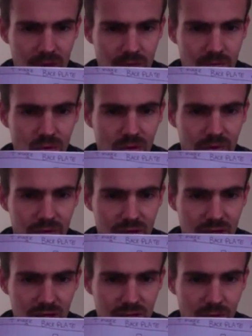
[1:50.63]
move. See
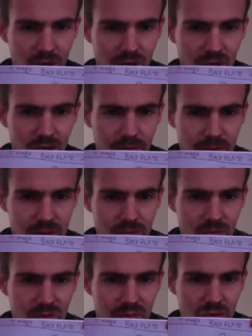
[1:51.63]
this mark here? It must
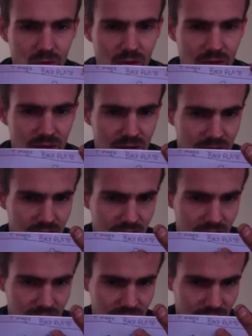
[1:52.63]
move towards, you see
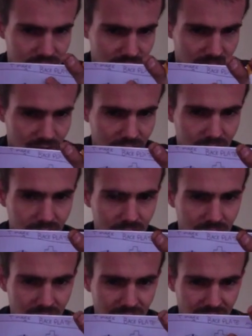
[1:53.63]
this, there's like a little
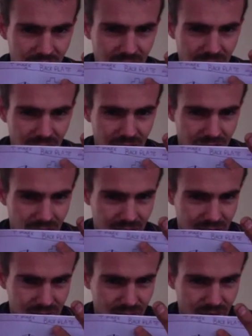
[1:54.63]

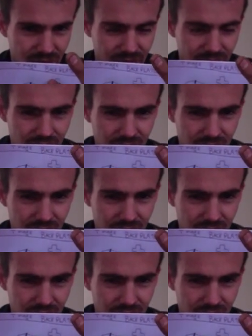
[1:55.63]
sort of,